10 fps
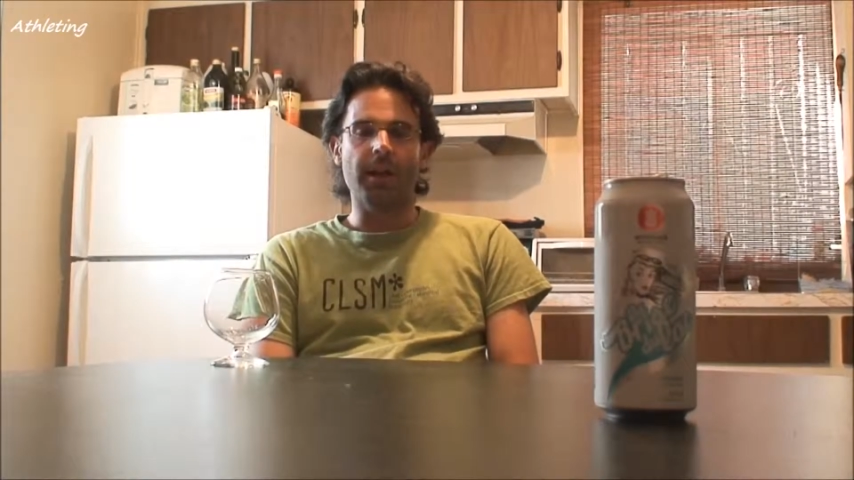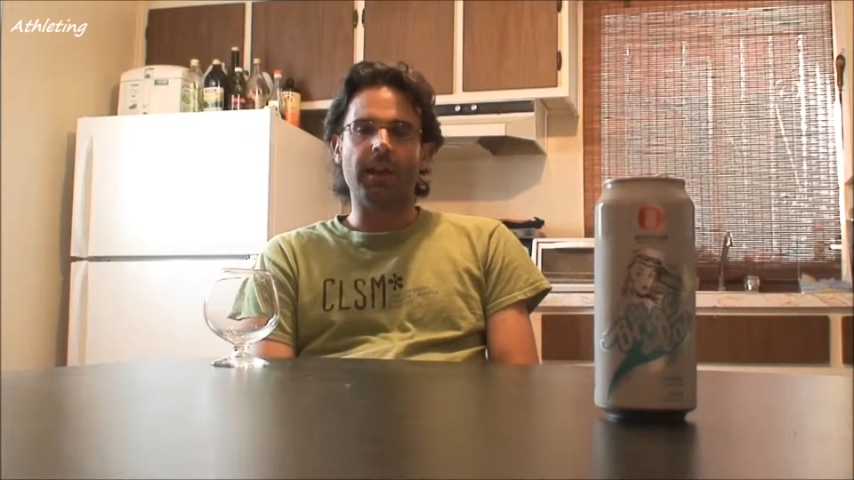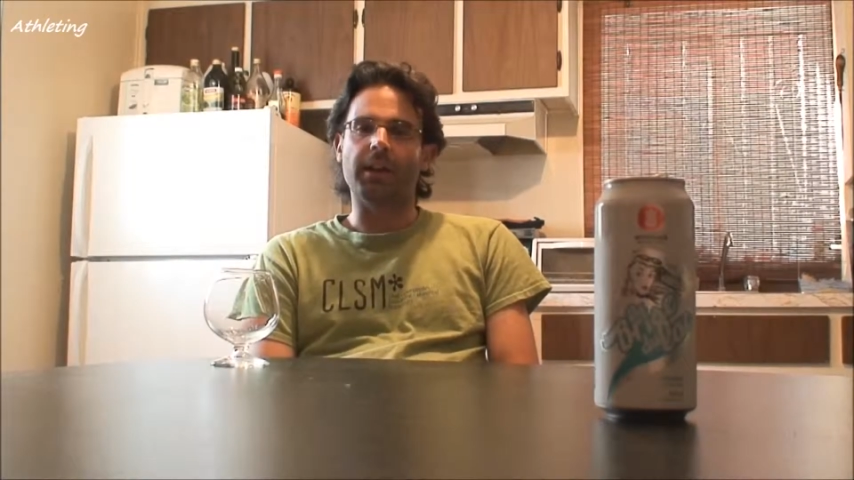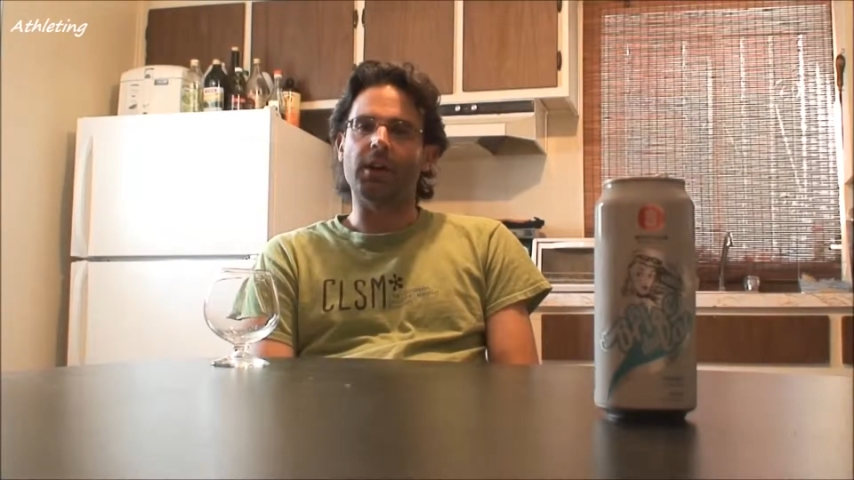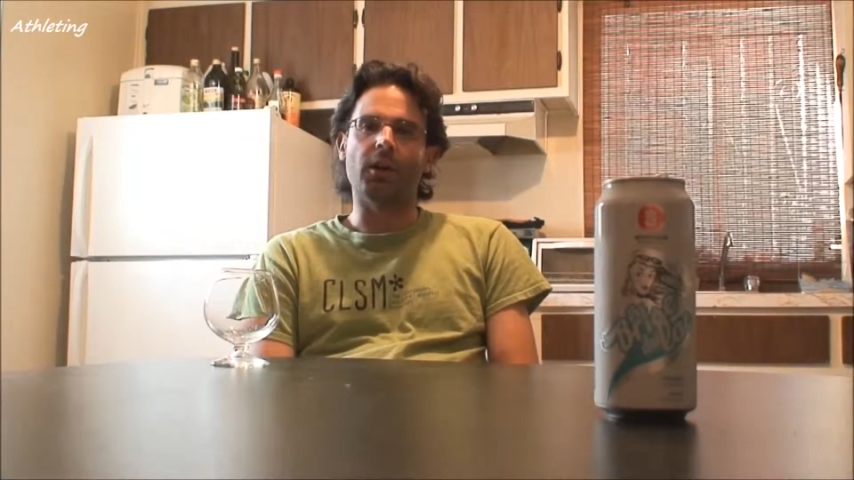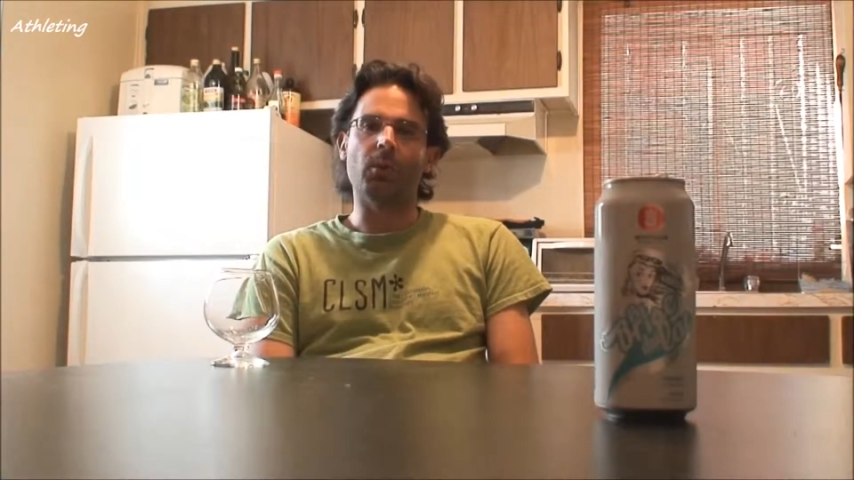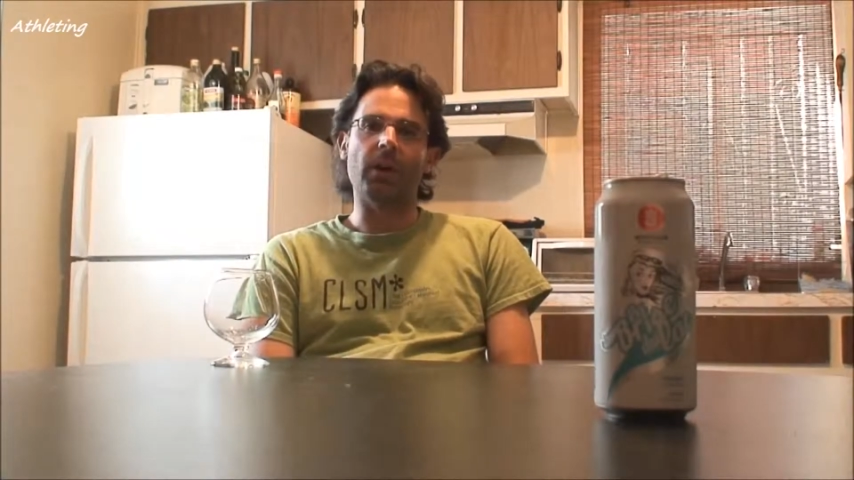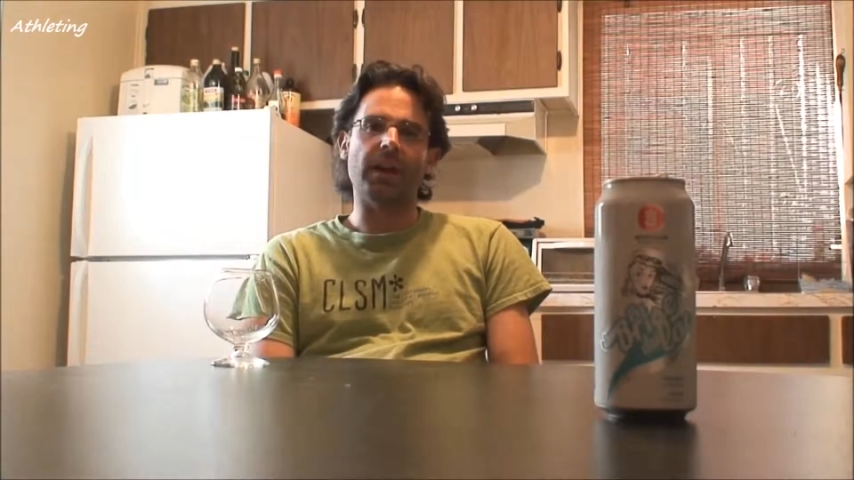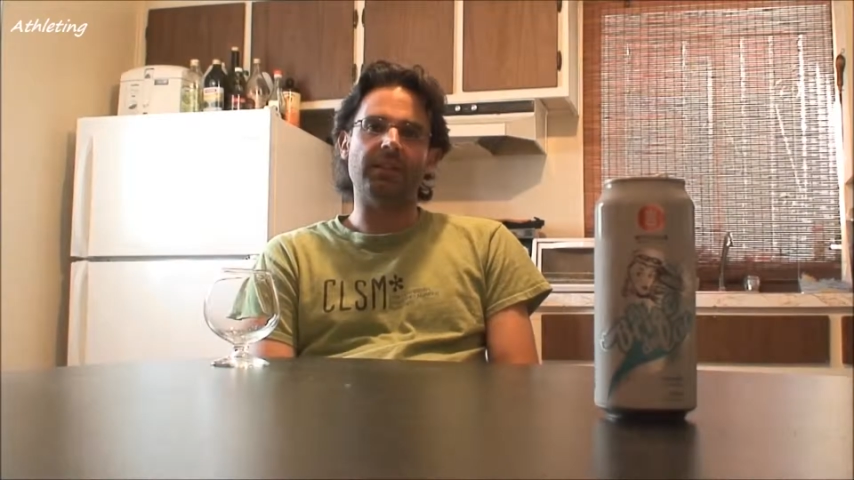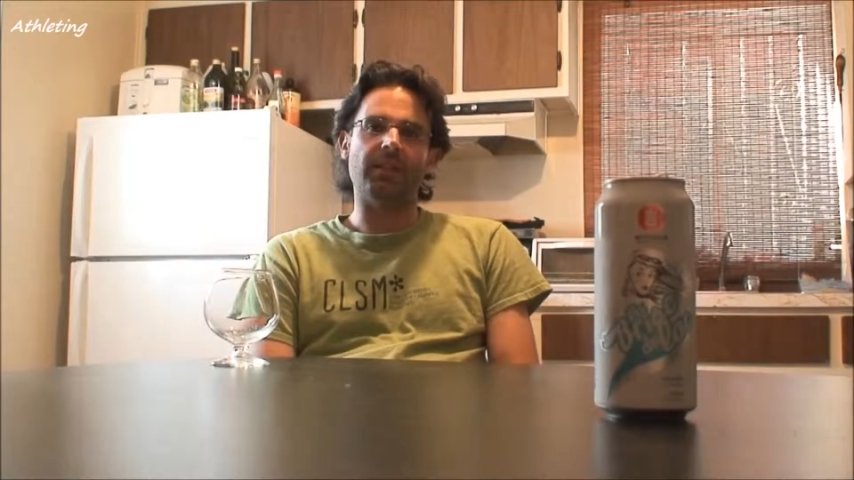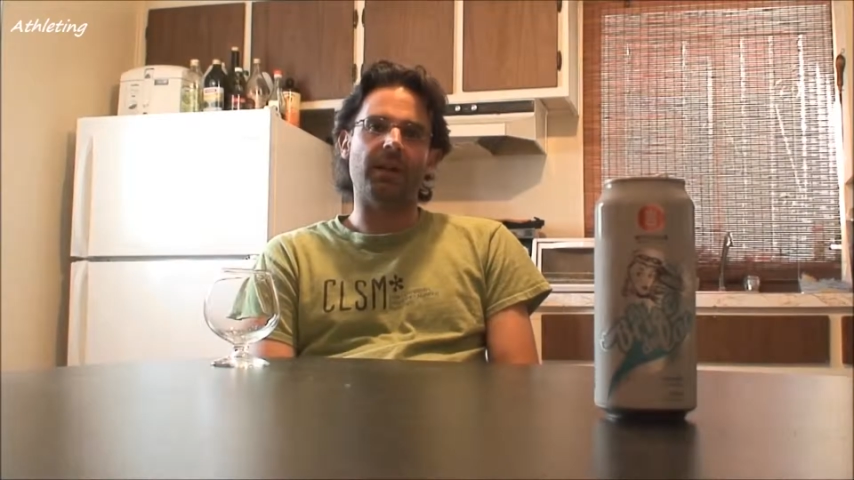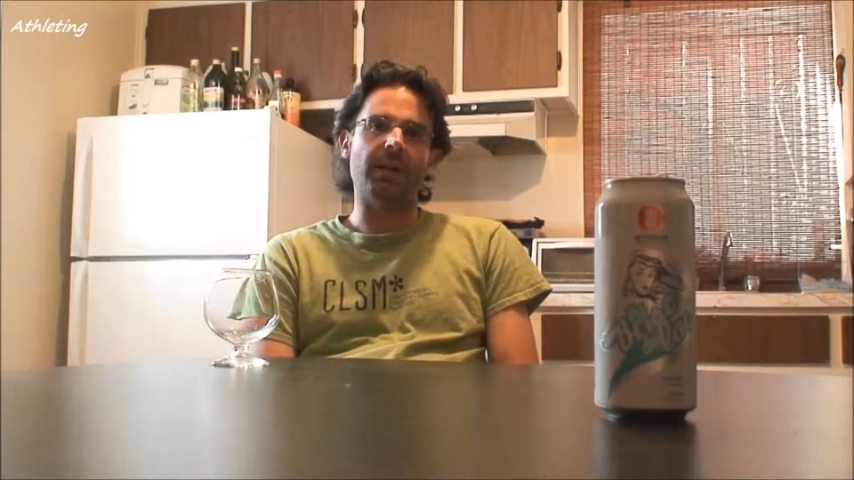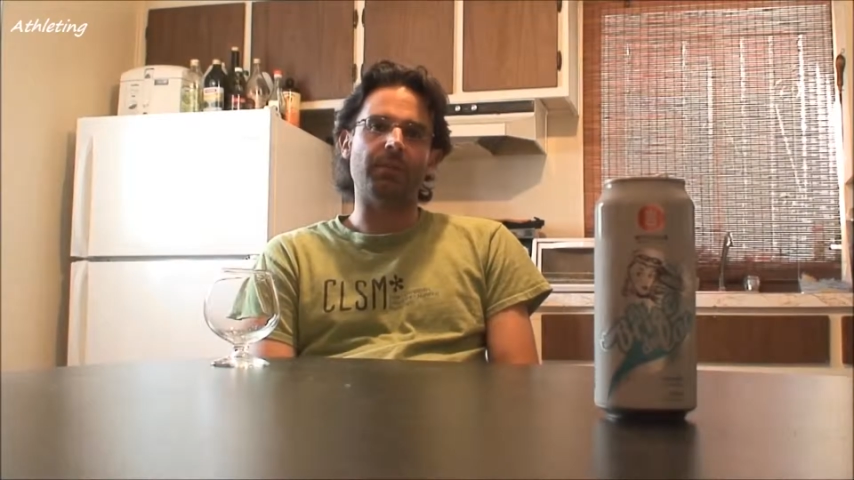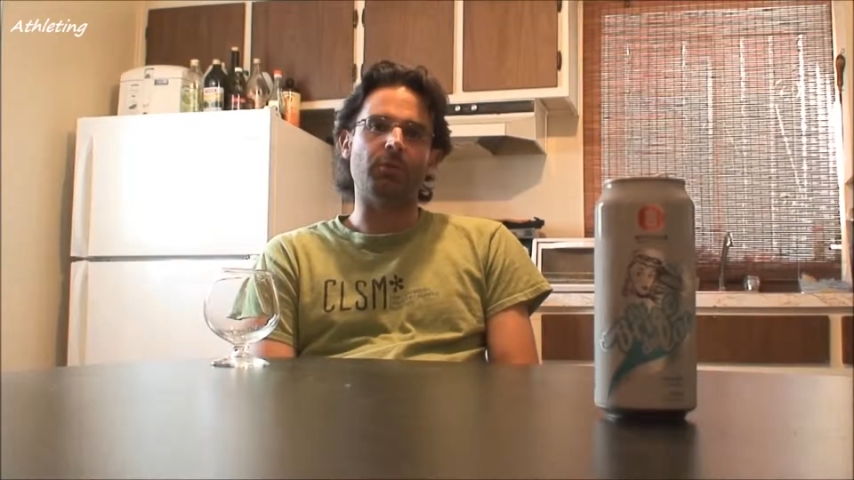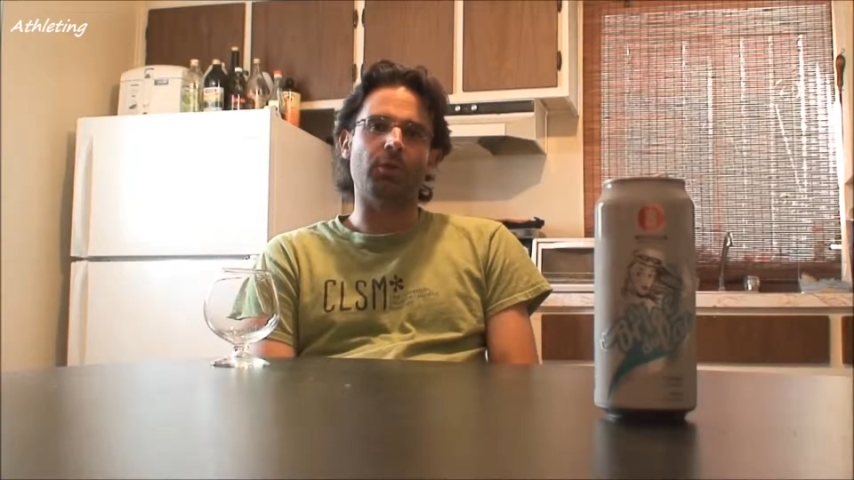Like always, I
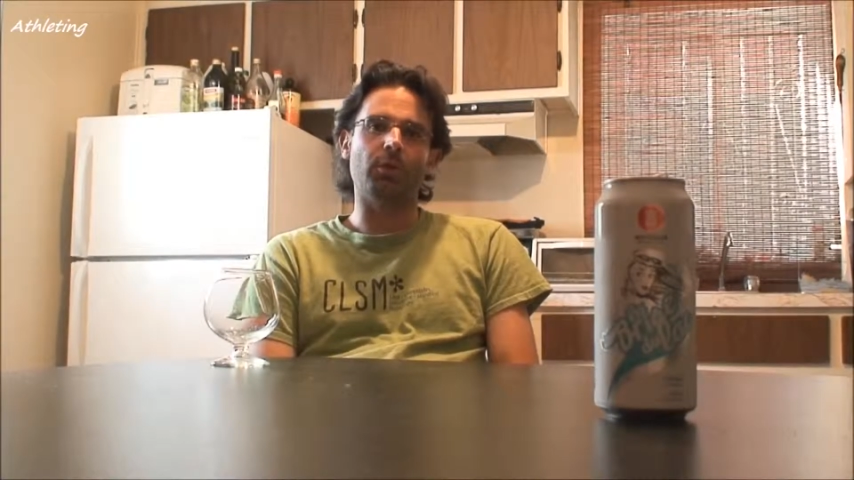am your